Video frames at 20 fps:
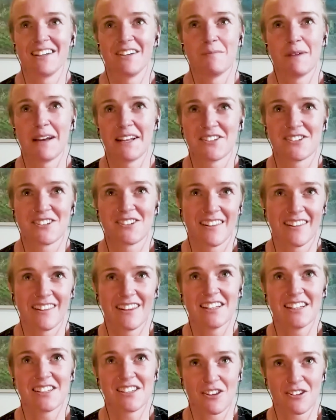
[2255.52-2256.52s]
you mention
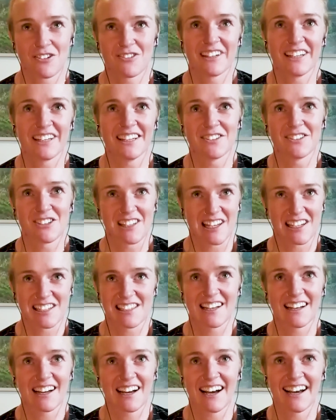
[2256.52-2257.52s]
these three, just as
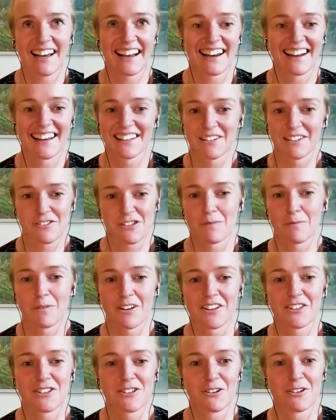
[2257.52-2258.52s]
like a highlight of someone
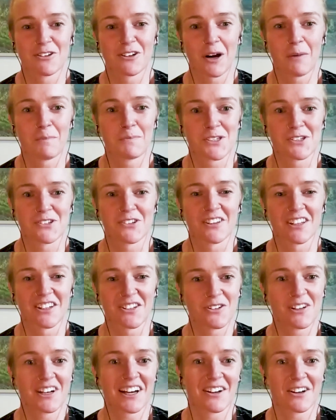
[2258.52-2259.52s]
that you look up to, that
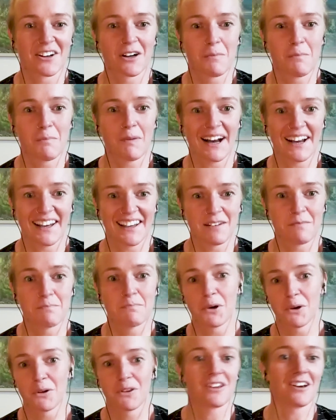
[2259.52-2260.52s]
you kind of combine
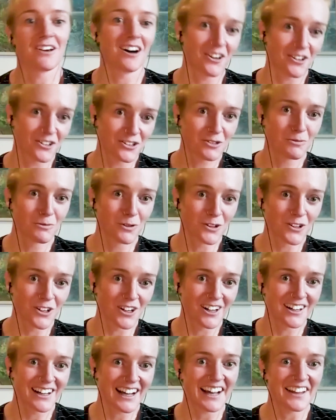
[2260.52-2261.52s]
both the hard
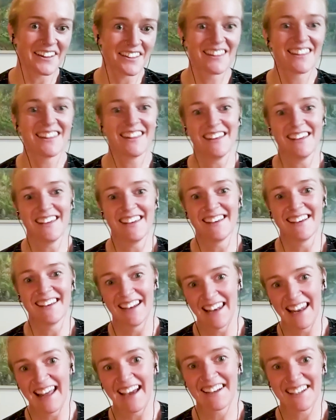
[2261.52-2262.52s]
work and the
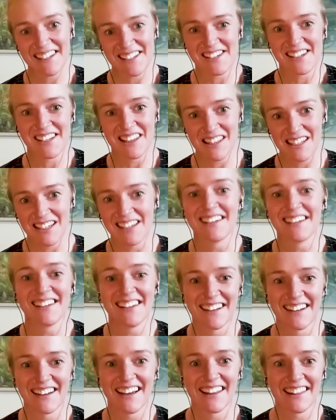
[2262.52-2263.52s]
legacy
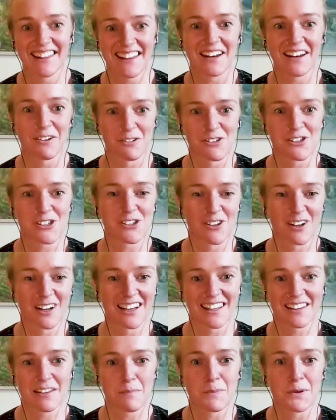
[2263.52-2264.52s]
thinking, and then also
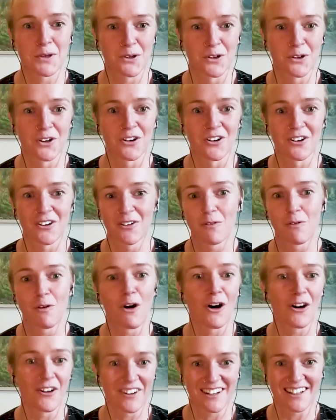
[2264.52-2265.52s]
like the pure
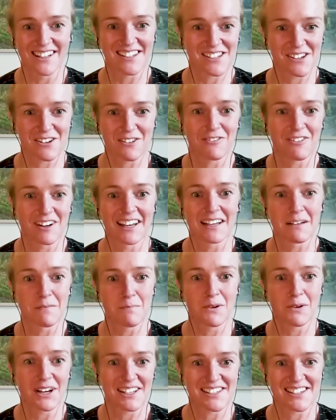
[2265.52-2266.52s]
rawness of like
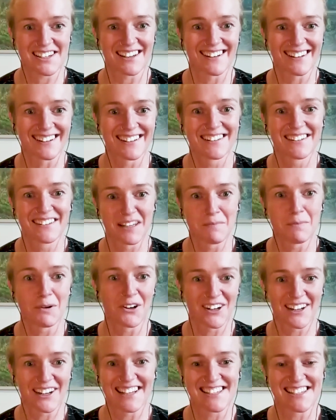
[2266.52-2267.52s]
embracing the
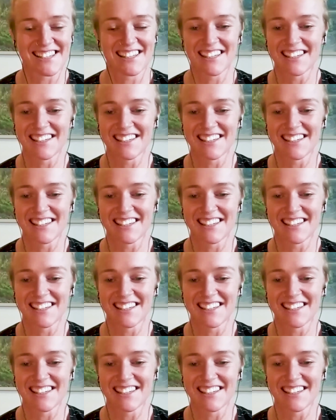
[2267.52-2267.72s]
body as it